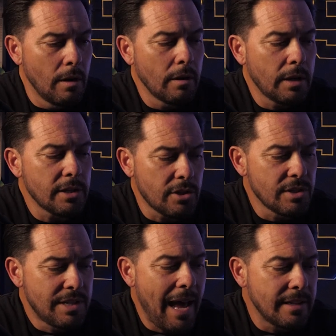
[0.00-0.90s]
Okay, so his
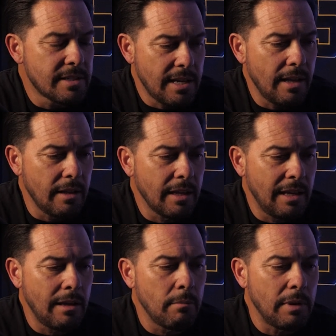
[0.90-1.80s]
dad's telling
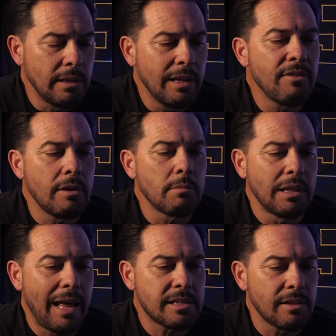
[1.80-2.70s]
him and living him the
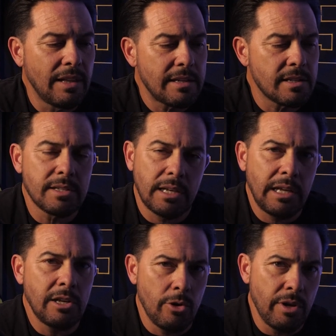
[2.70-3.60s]
life lessons that
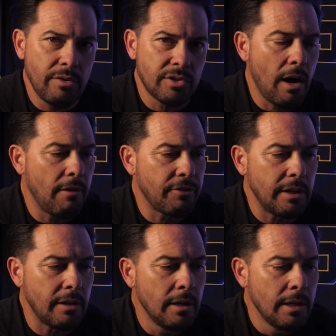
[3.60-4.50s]
he knew he was
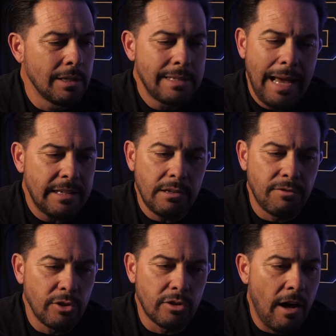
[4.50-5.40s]
confident in. Dad didn't
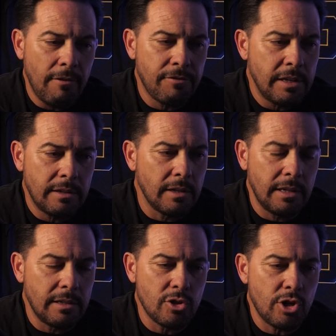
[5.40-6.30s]
feel confident
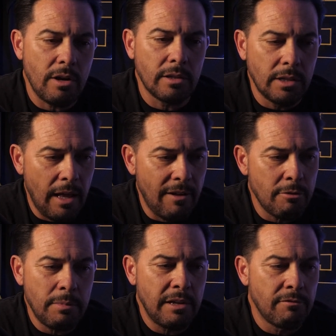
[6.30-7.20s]
in sharing love
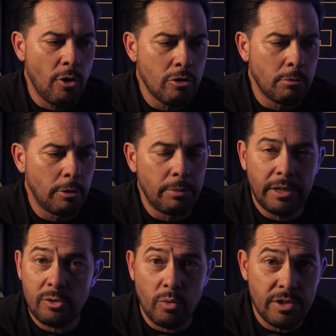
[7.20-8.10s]
and being vulnerable
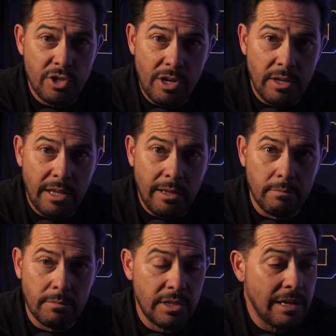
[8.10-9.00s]
because it wasn't shared to
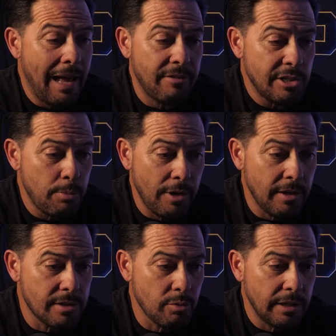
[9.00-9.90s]
him, didn't have
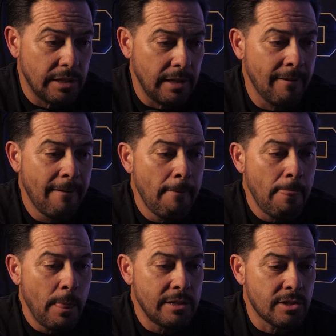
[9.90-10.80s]
experience with it.
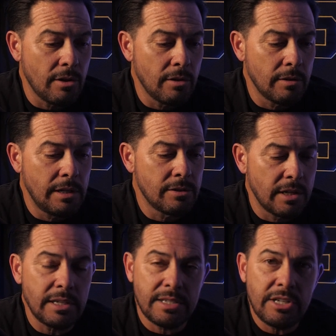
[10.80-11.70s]
And so he's
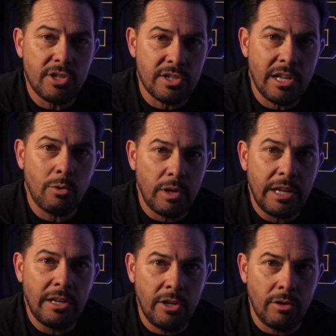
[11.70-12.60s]
going to teach his son what
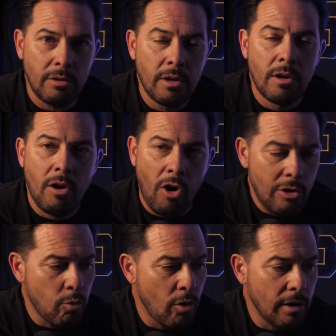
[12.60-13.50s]
he knew.
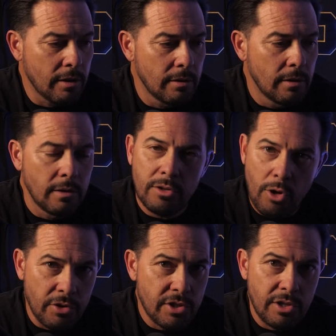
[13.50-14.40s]
Hard work,
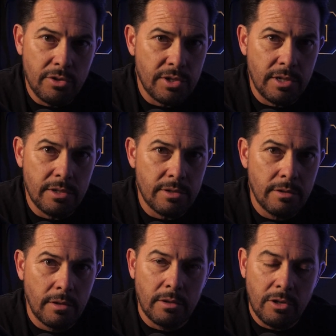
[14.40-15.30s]
no excuses,
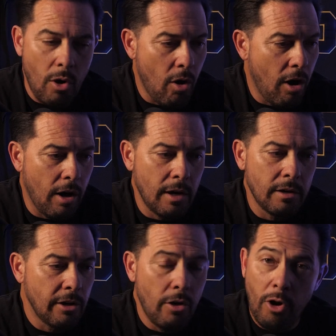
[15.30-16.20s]
go hard or
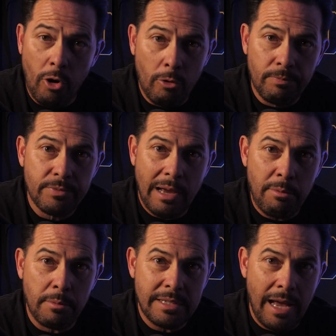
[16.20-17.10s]
go home type
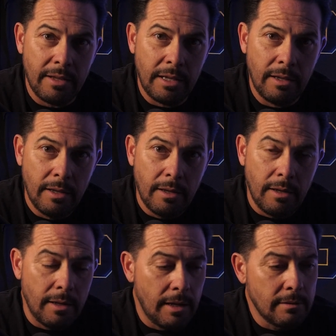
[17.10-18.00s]
of mentality.
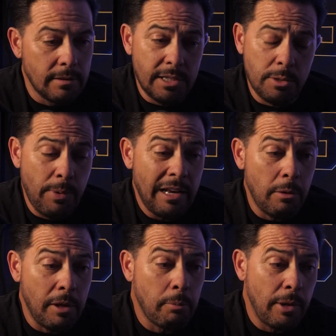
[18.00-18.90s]
And this is painting a
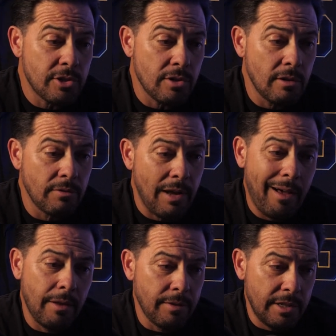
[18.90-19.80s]
big picture of
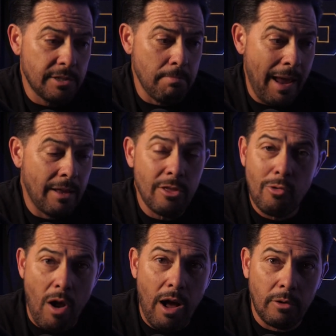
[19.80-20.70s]
how this man, The
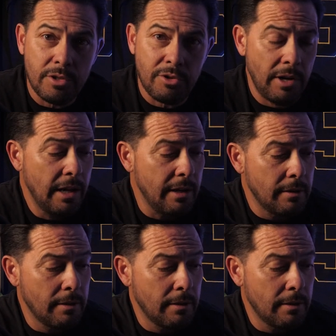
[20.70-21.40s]
Rock, was created.